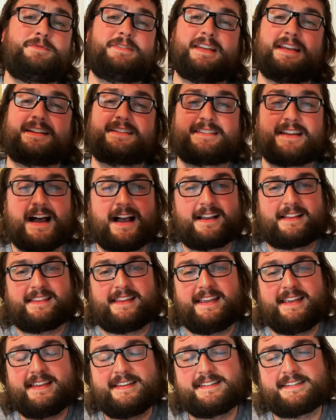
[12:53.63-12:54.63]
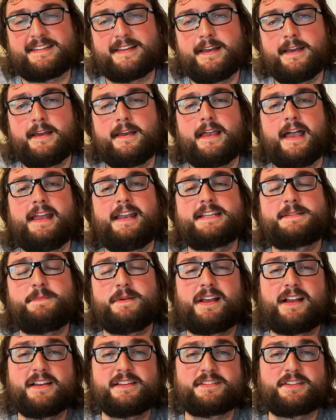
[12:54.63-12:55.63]
TikTok, and it's
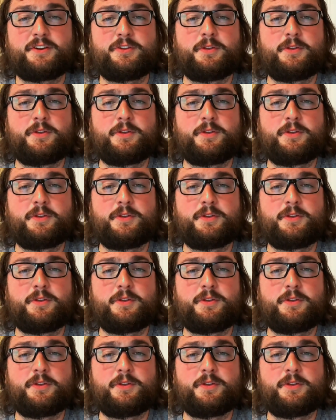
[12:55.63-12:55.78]
because they're